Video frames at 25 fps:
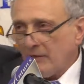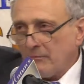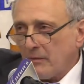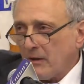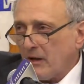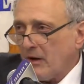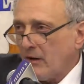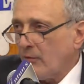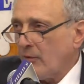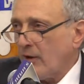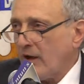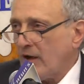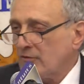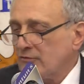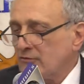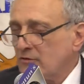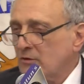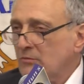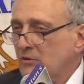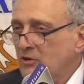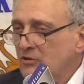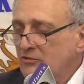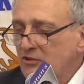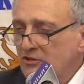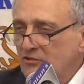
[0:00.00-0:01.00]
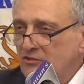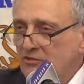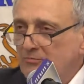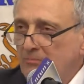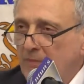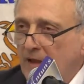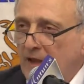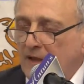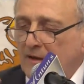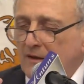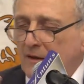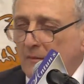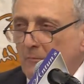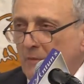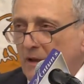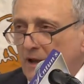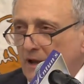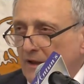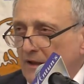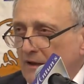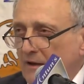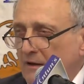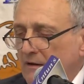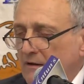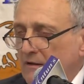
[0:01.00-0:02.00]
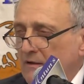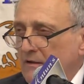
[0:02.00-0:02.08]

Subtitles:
up on a roster. This is man to man.